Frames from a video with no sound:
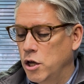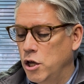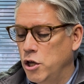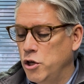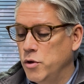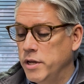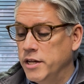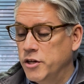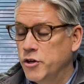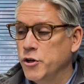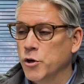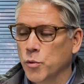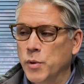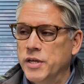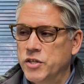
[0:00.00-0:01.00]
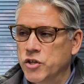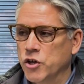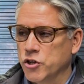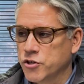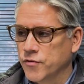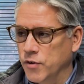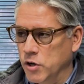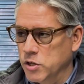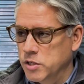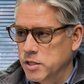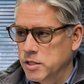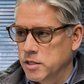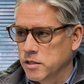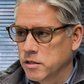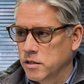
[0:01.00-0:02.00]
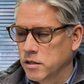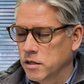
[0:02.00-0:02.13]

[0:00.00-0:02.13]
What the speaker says: you need to do your research first.